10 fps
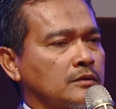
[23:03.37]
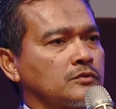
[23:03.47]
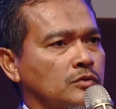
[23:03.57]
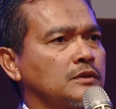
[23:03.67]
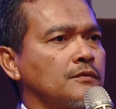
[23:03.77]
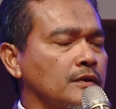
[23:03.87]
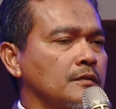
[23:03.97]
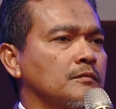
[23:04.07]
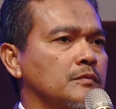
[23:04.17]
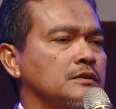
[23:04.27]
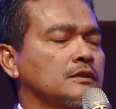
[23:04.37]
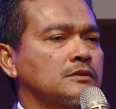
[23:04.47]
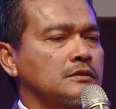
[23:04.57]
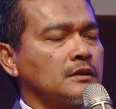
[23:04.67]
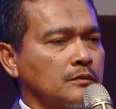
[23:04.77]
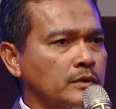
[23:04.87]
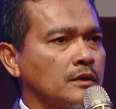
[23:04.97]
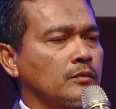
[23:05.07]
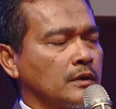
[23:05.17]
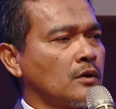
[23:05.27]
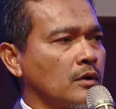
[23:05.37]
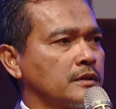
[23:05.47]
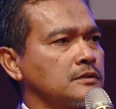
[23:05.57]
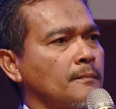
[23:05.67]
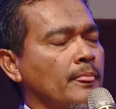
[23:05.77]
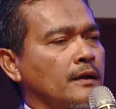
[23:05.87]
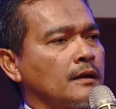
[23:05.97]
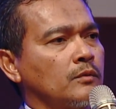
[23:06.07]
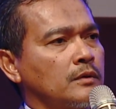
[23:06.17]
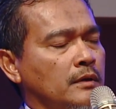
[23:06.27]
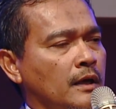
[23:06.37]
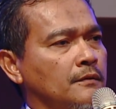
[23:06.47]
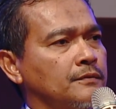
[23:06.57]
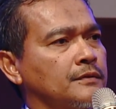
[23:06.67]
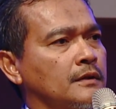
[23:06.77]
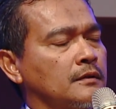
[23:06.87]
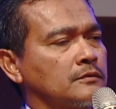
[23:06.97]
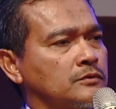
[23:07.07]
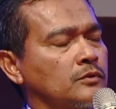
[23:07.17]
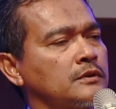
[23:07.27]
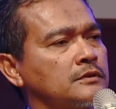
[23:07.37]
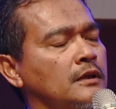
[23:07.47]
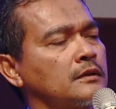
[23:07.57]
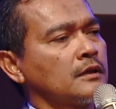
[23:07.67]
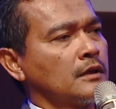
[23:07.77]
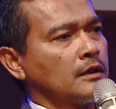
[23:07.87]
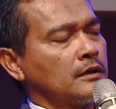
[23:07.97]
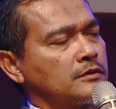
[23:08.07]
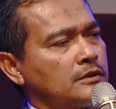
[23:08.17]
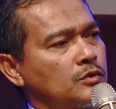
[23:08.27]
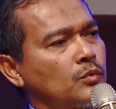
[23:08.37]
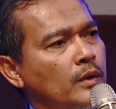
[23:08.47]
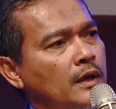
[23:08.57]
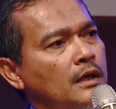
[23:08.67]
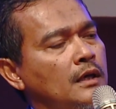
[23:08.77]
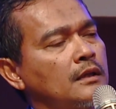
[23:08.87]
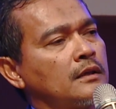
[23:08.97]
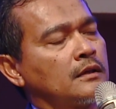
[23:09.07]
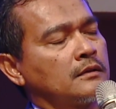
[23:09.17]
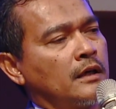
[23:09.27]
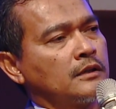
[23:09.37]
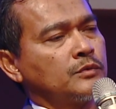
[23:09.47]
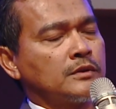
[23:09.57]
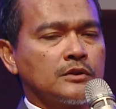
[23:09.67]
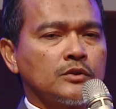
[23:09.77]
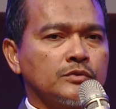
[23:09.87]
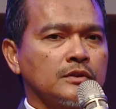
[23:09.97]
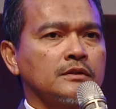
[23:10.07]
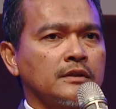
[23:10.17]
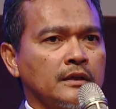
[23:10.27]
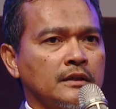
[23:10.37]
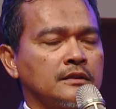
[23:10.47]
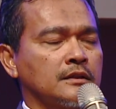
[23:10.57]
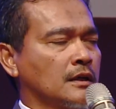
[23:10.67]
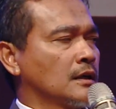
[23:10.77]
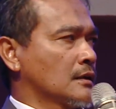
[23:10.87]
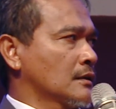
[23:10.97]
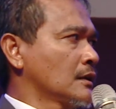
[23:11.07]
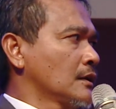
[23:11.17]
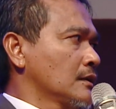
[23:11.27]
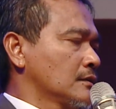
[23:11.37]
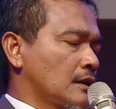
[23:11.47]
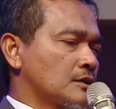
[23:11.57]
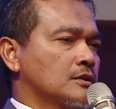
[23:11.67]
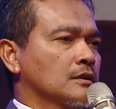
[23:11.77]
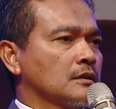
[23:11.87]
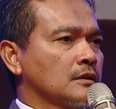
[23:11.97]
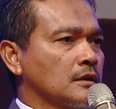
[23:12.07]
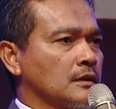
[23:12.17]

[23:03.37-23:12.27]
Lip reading: So different businesses, we are acknowledged, would have, in such a way, that hence we're introducing the NETR, the National